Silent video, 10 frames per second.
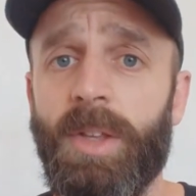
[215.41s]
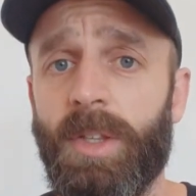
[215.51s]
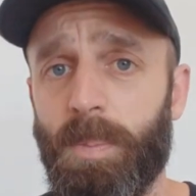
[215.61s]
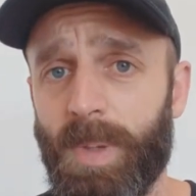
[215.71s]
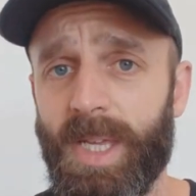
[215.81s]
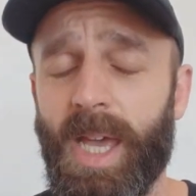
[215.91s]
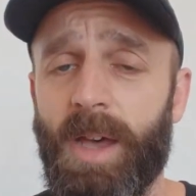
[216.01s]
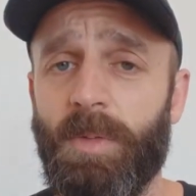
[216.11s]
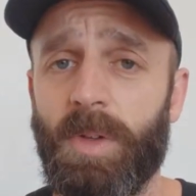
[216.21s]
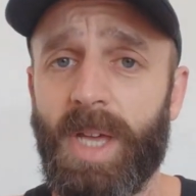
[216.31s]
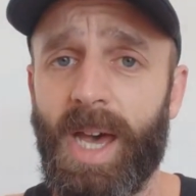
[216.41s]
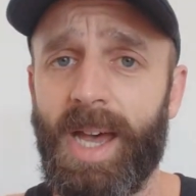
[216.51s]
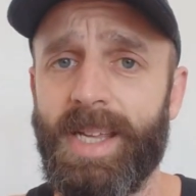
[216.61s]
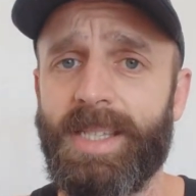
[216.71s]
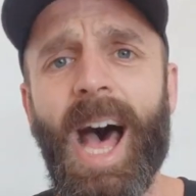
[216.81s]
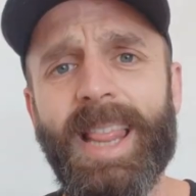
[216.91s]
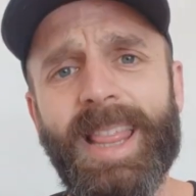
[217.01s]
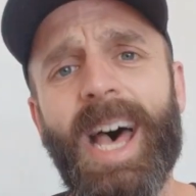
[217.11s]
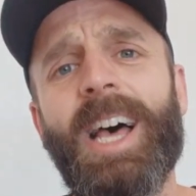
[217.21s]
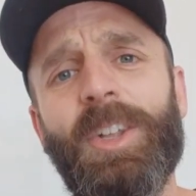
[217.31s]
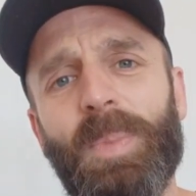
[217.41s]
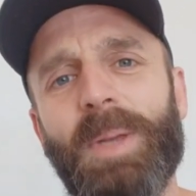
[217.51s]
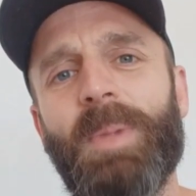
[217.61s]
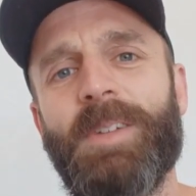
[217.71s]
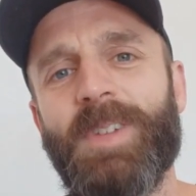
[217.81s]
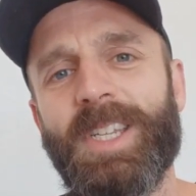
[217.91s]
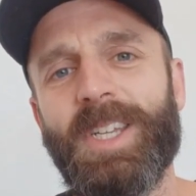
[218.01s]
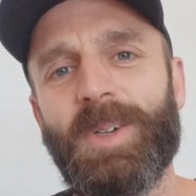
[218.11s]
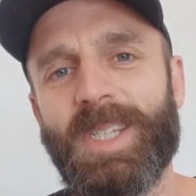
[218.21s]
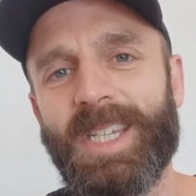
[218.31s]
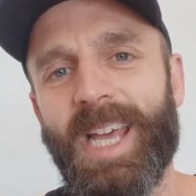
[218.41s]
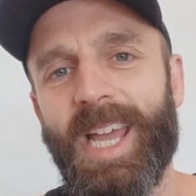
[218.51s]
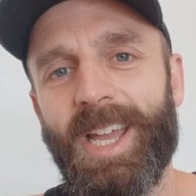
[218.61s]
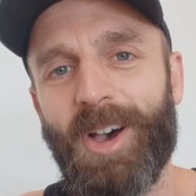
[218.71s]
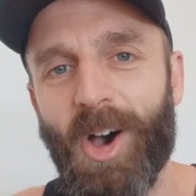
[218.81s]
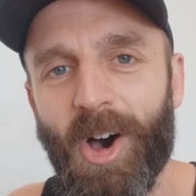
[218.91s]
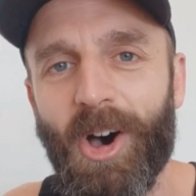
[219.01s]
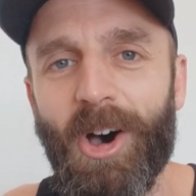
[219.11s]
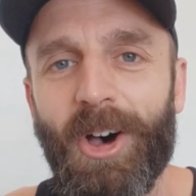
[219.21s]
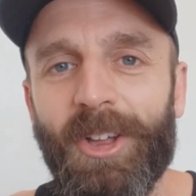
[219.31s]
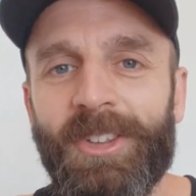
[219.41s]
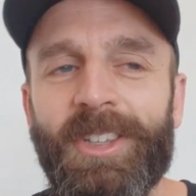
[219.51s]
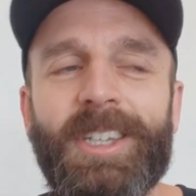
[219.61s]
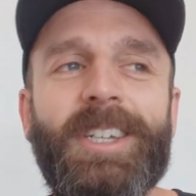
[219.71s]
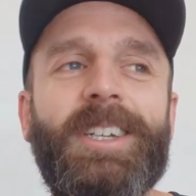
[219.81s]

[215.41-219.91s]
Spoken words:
So be careful, guys. And that has been my video today on